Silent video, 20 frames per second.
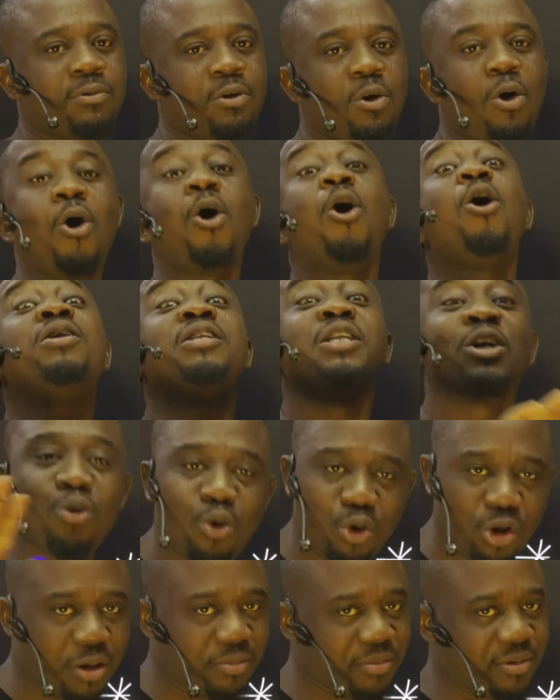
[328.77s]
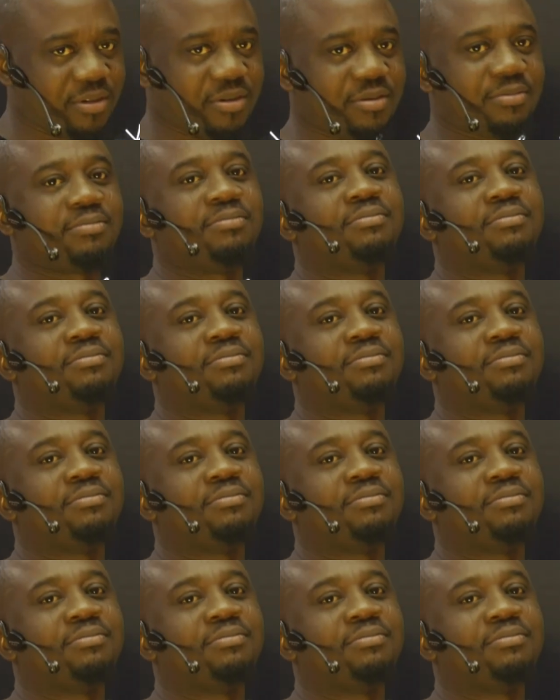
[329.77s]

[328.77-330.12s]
All the columns.